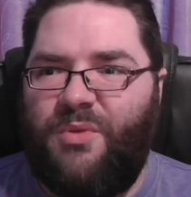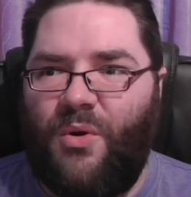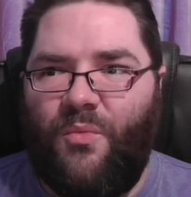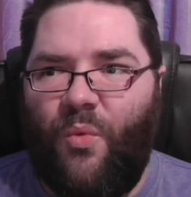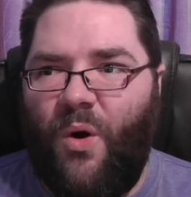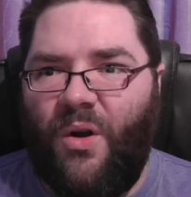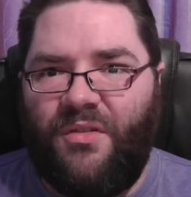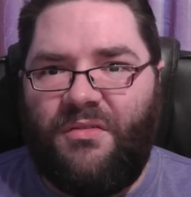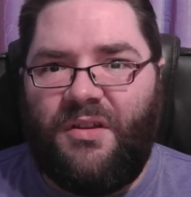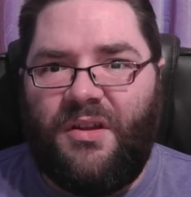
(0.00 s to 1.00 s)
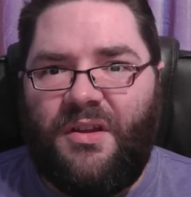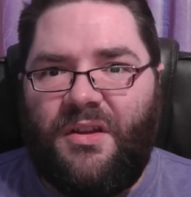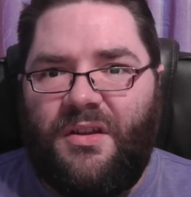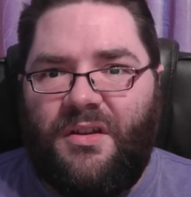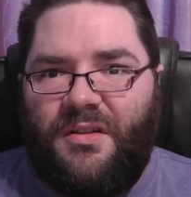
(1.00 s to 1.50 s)
0.1,
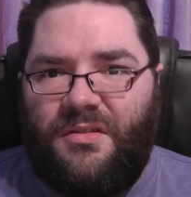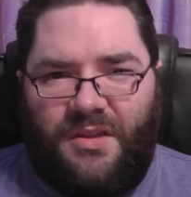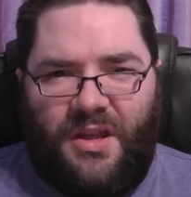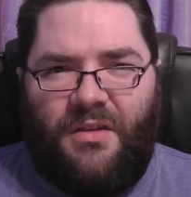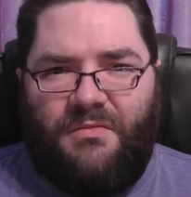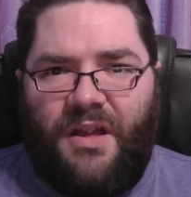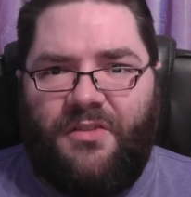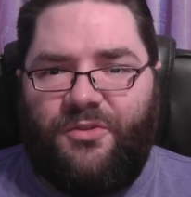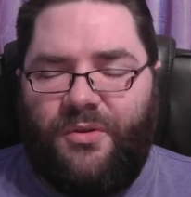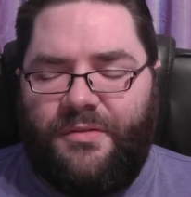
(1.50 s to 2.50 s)
that sort